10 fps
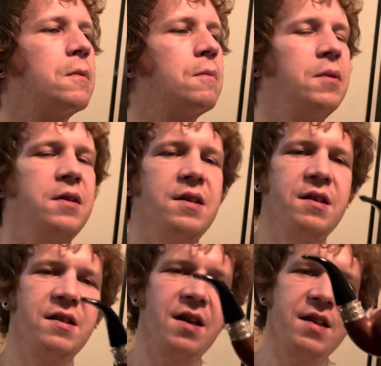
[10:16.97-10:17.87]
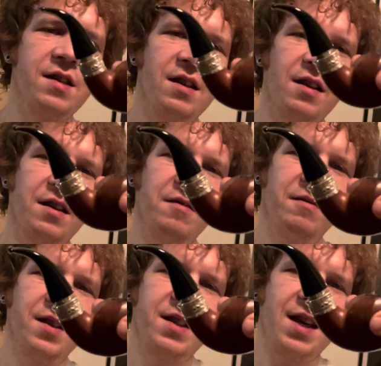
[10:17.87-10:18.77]
But this is nice and little,
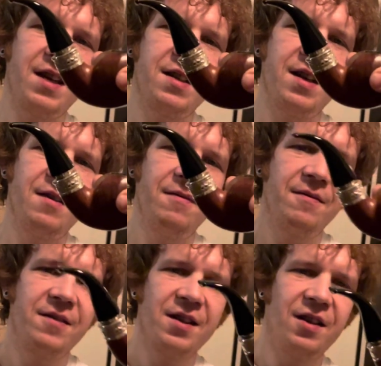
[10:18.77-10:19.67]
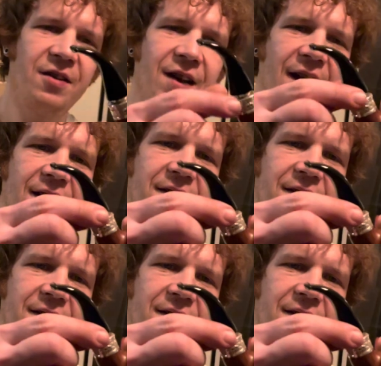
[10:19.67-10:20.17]
it's dainty. It's a little guy.